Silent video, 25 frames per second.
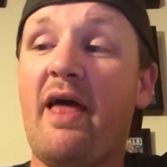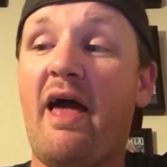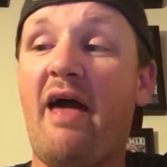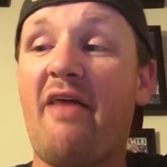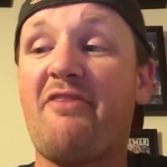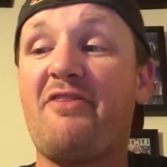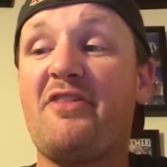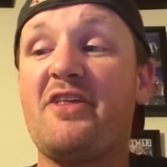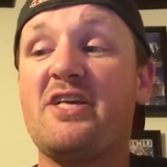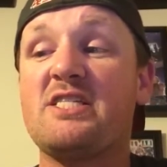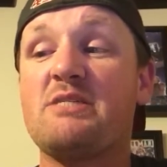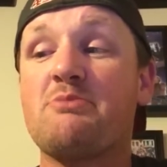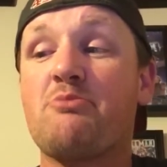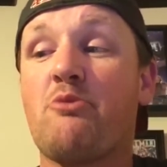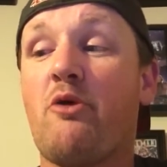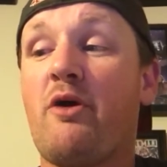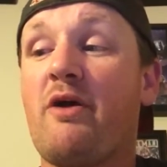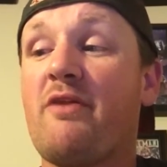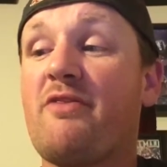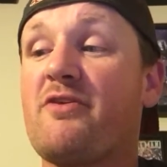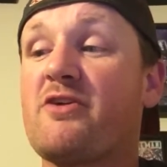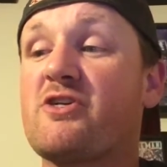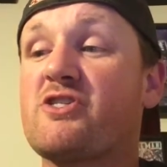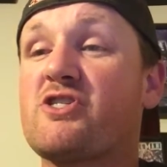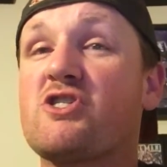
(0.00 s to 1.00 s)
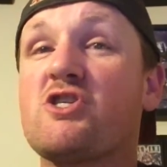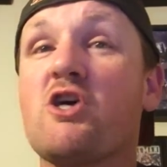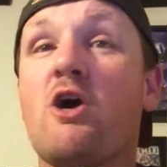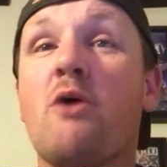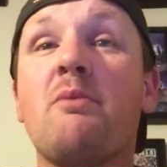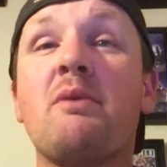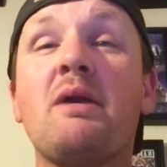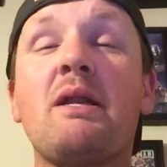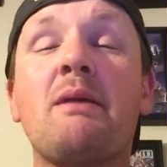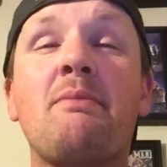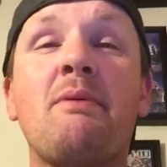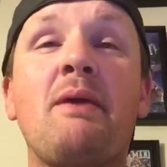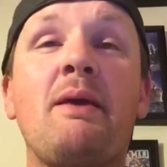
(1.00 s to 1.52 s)
At this point, there's so
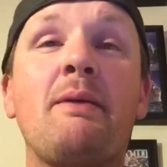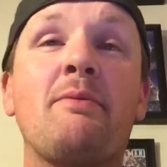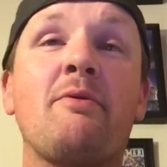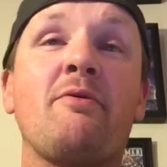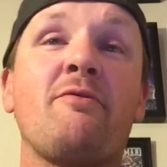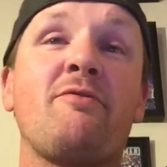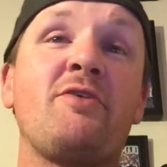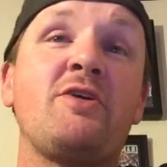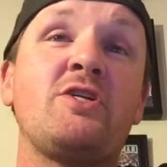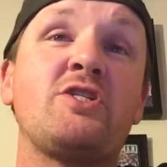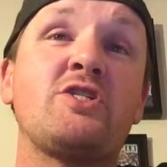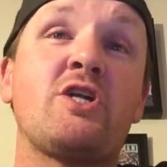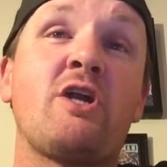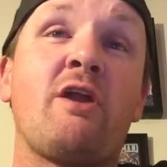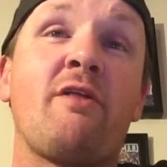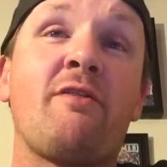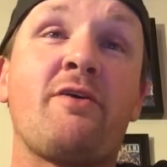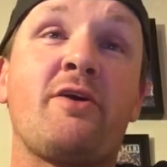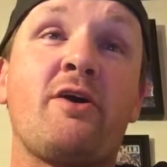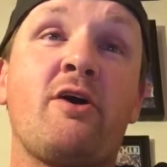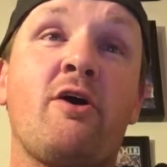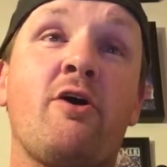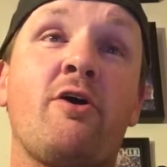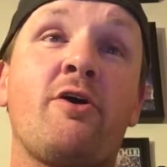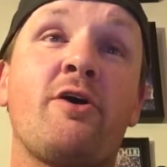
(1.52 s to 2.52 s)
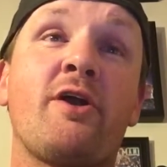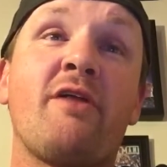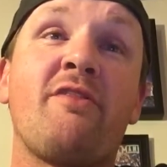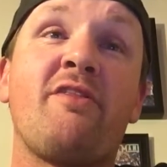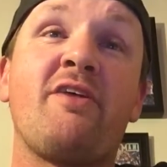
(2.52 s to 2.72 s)
many people featured on the card.